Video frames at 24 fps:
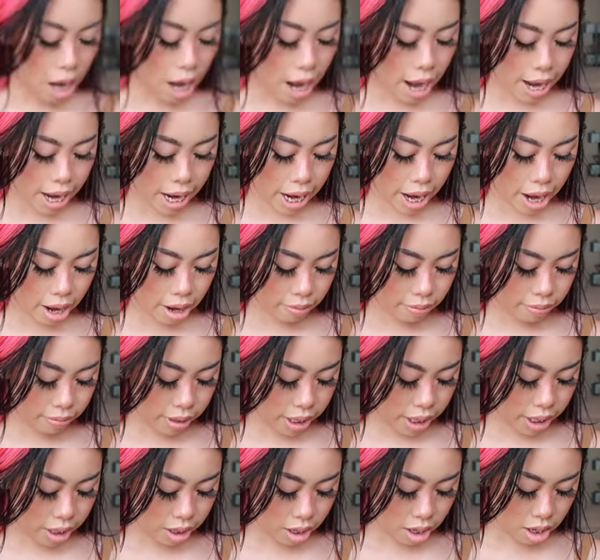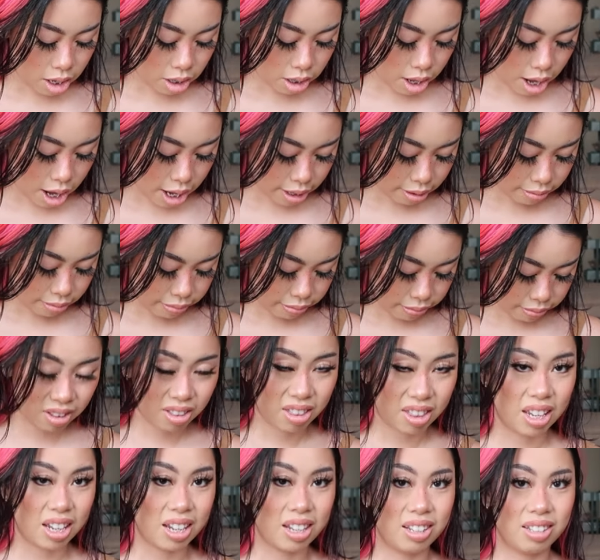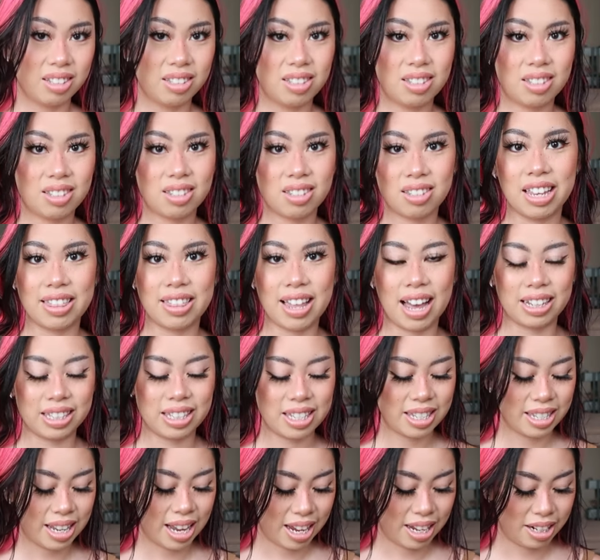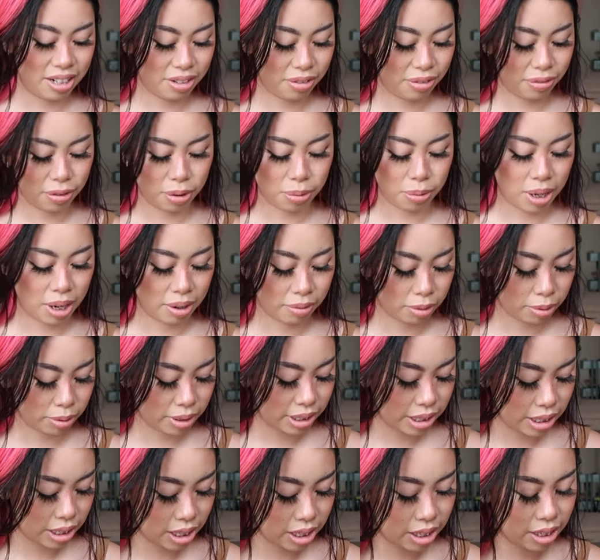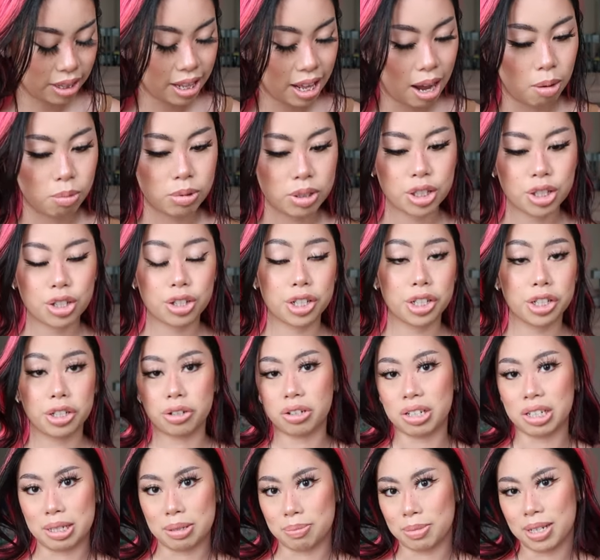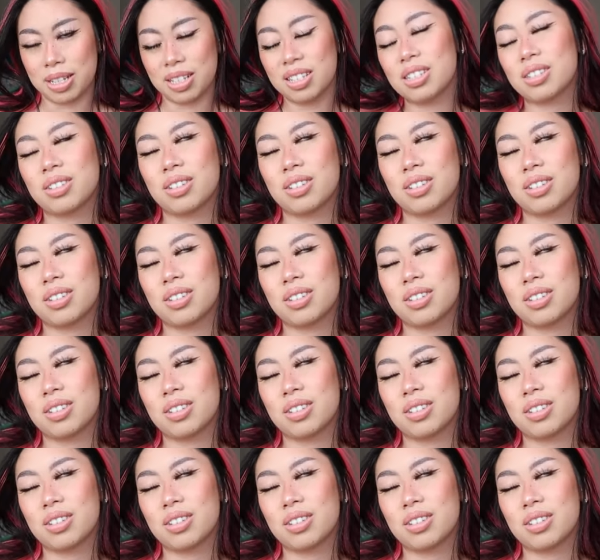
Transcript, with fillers: I have like a lot of things in that scent for whatever reason that was during Christmas